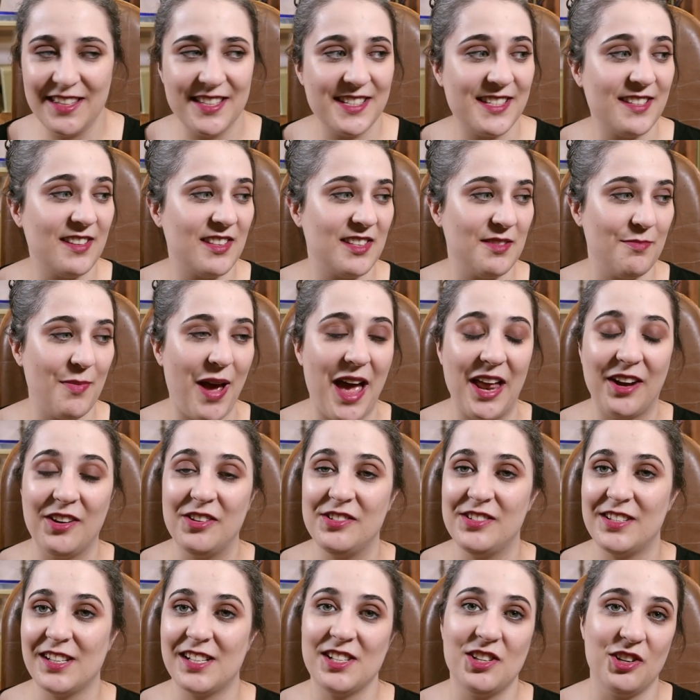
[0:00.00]
This is a man
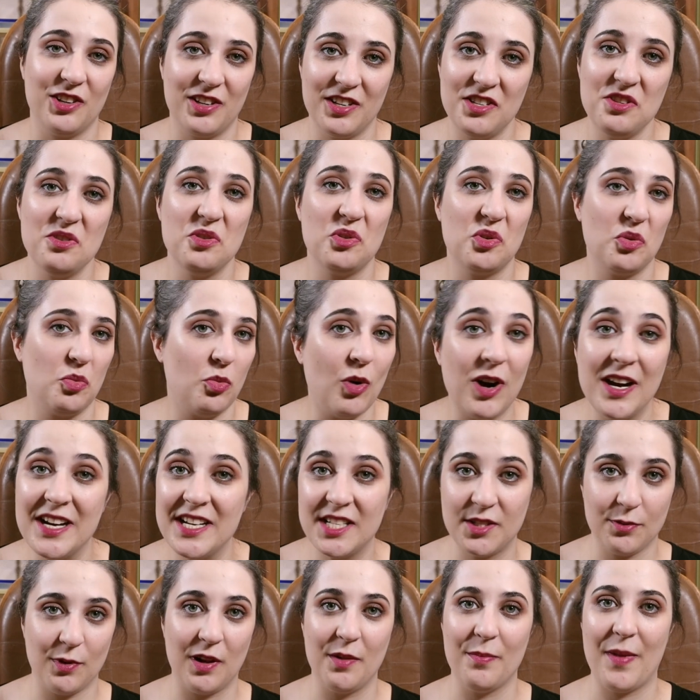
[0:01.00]
who didn't look at you
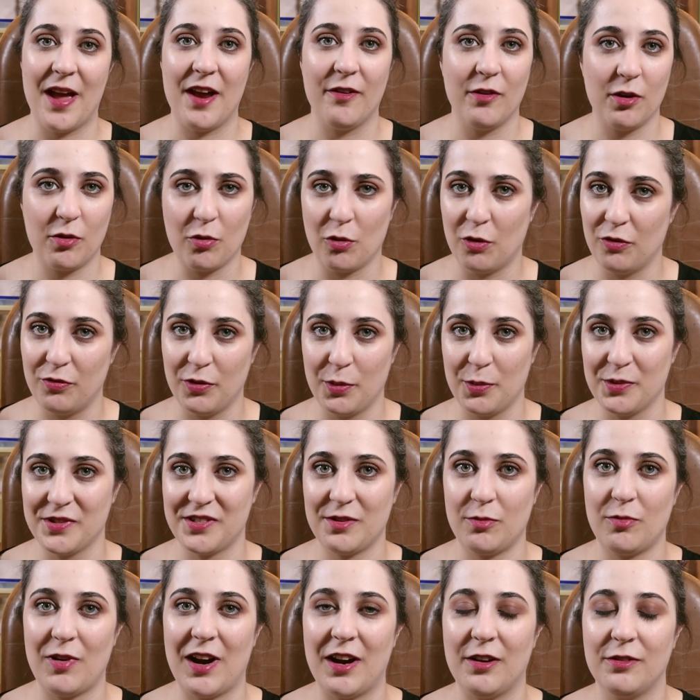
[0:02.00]
twice while Mary Crawford
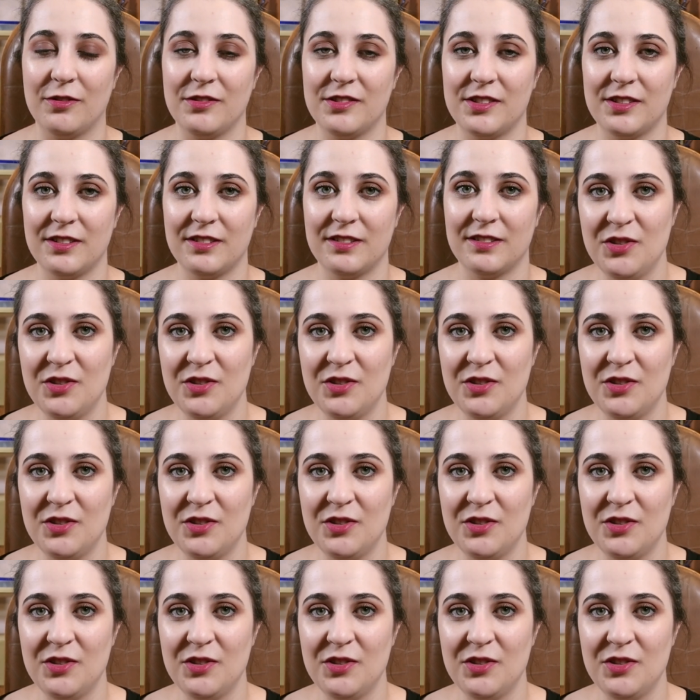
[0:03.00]
was around,